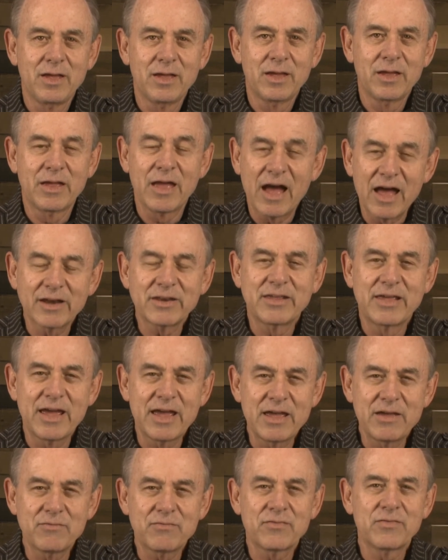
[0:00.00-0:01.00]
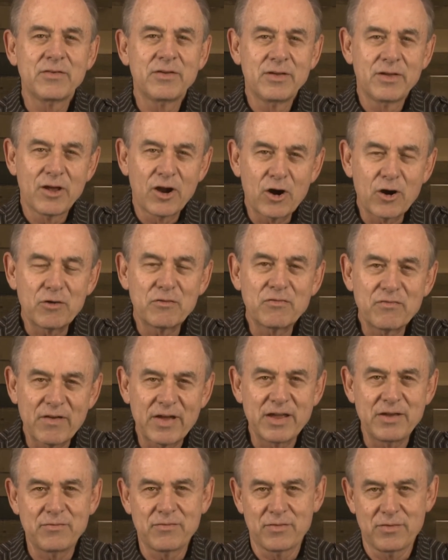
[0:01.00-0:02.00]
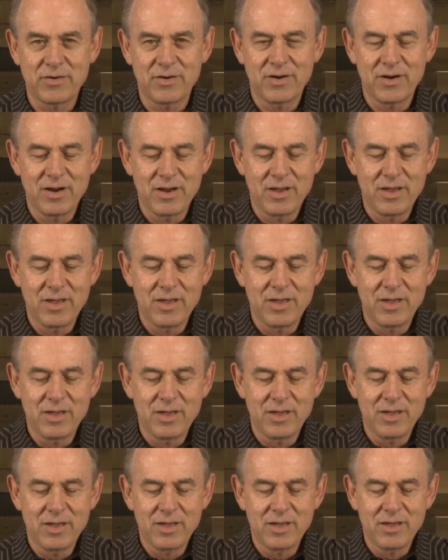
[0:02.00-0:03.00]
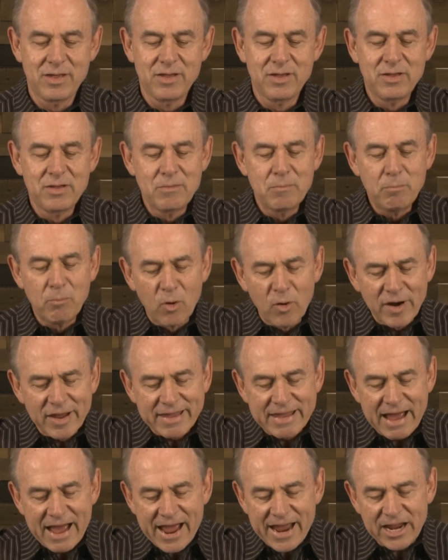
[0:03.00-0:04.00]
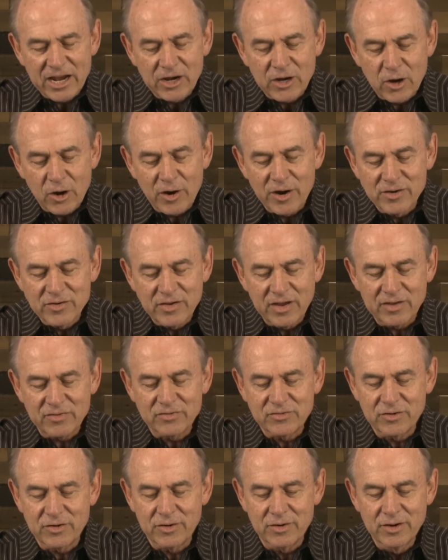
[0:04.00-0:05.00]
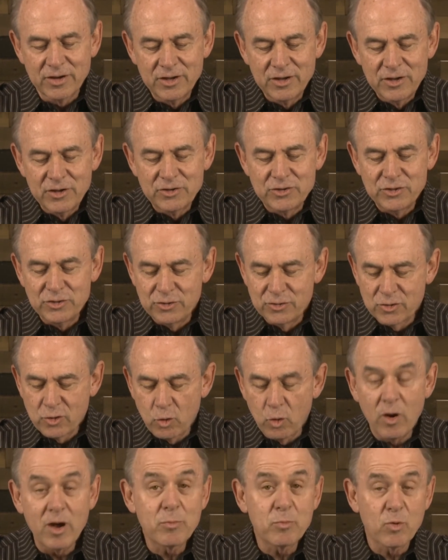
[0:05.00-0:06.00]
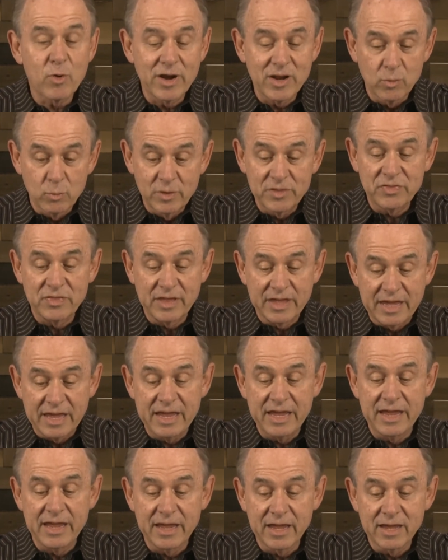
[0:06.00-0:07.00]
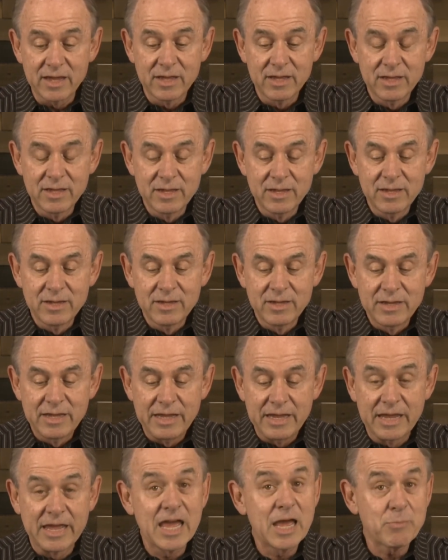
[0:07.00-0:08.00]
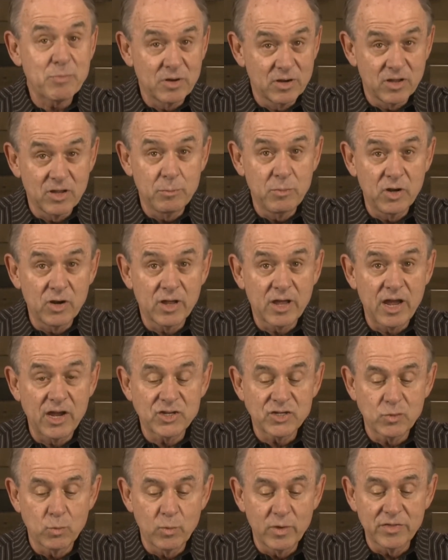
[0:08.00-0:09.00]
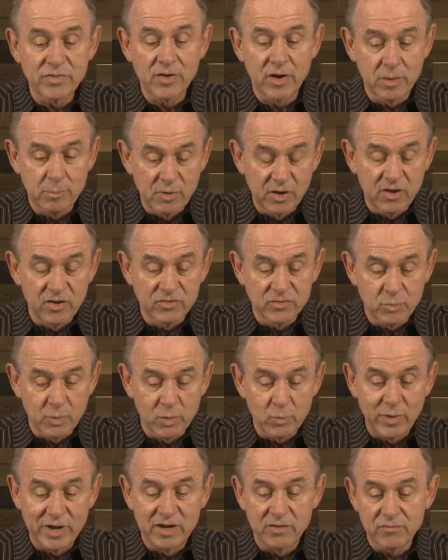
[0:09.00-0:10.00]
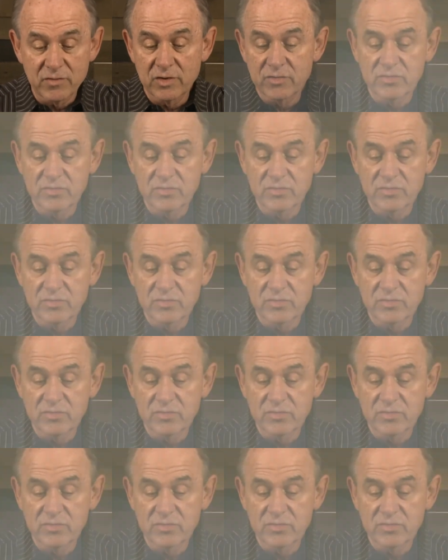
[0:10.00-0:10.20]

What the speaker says: God gave her favor. Mordecai encouraged Esther to cooperate with the king. He kept in communication with her because we read in verse